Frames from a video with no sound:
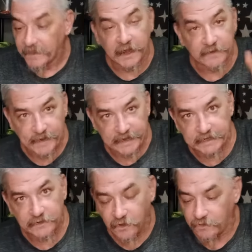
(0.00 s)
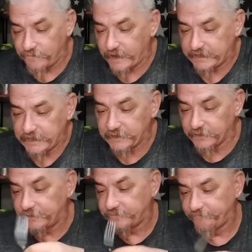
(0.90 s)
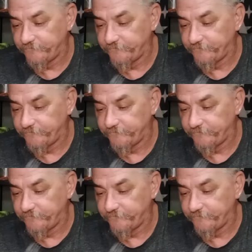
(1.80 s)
And if I eat all of my dinner,